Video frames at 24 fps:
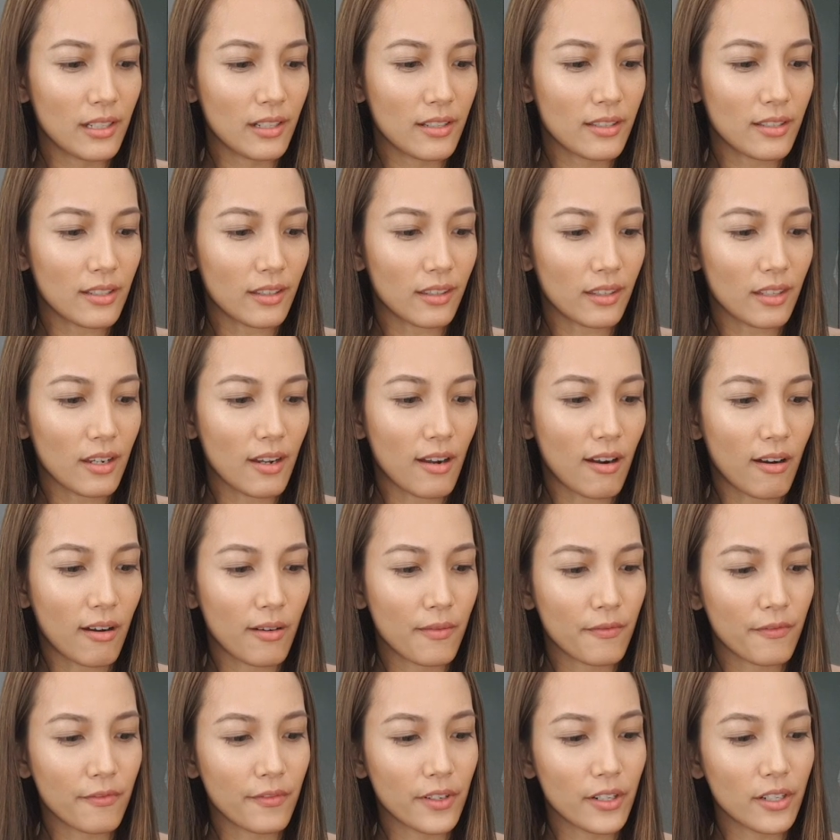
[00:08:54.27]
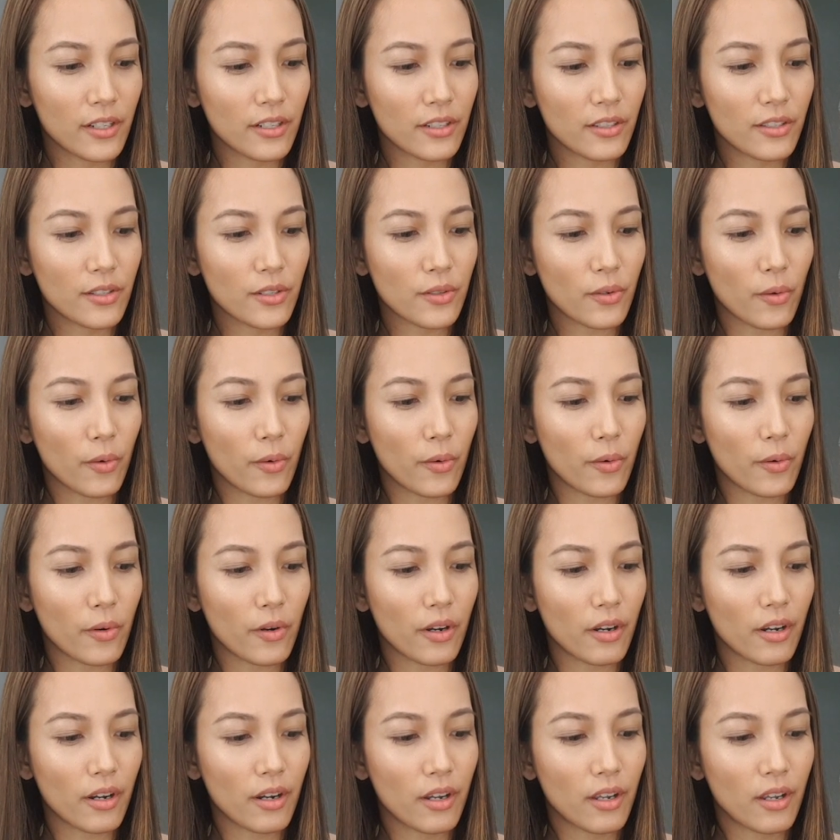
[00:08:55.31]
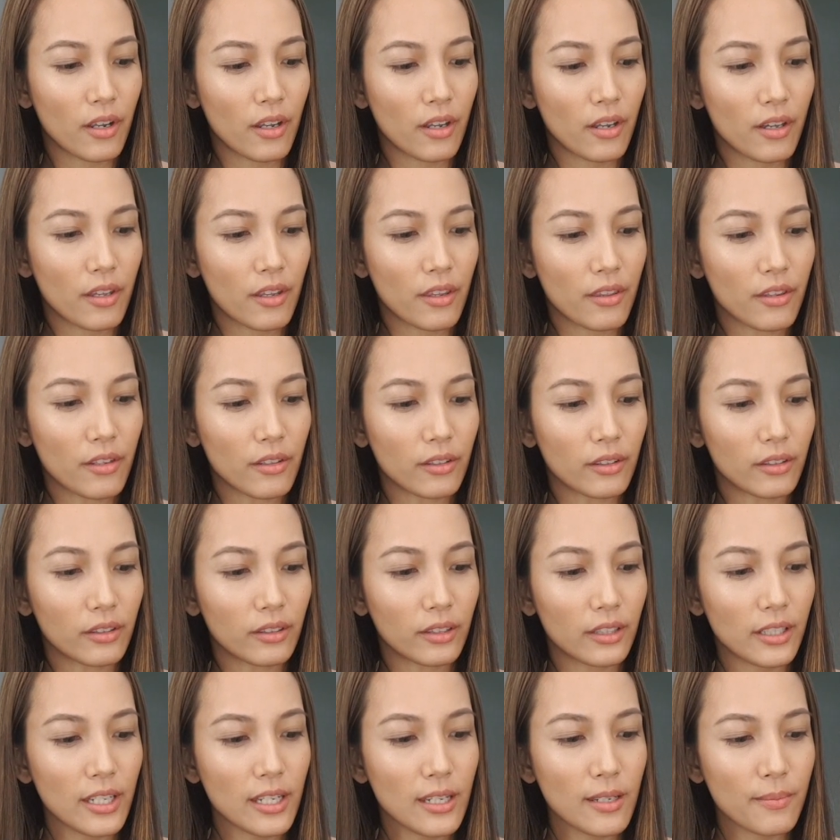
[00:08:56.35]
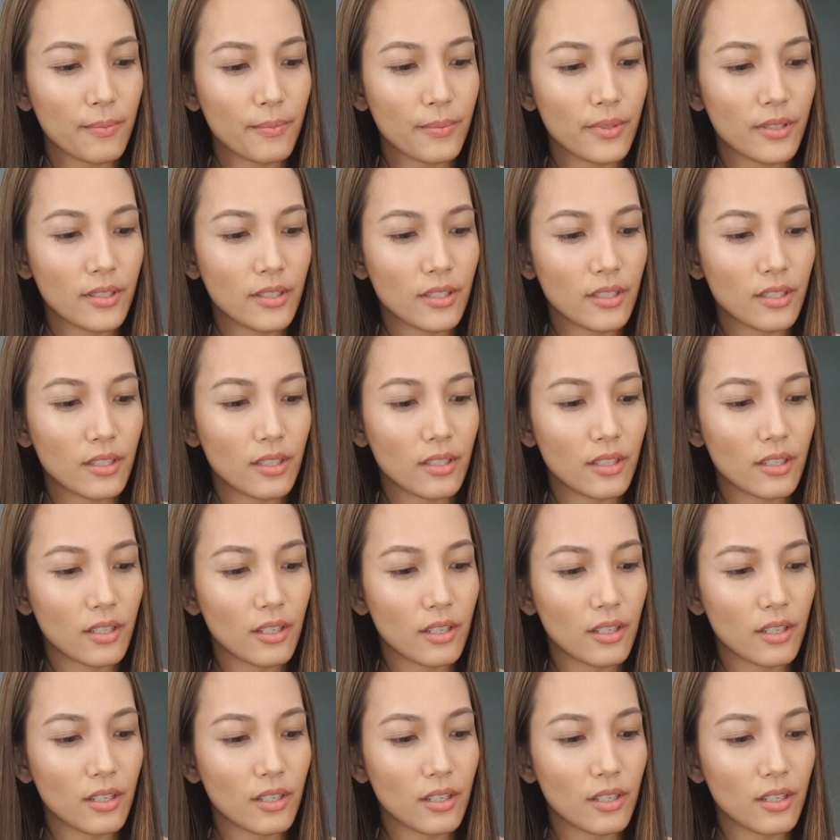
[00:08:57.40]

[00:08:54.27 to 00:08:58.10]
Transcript: Is it the arm first or the lips?